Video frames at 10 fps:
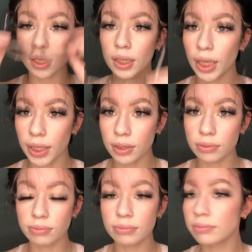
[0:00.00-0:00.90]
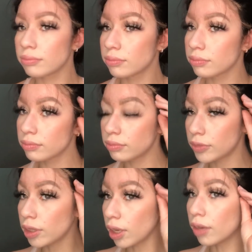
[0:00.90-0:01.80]
like
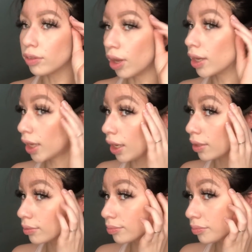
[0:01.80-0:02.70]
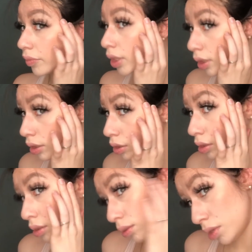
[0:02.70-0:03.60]
the look of long hair.
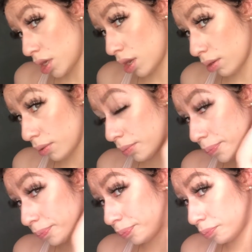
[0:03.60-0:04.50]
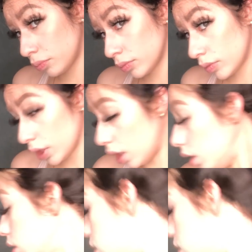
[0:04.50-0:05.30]
So yeah, the wig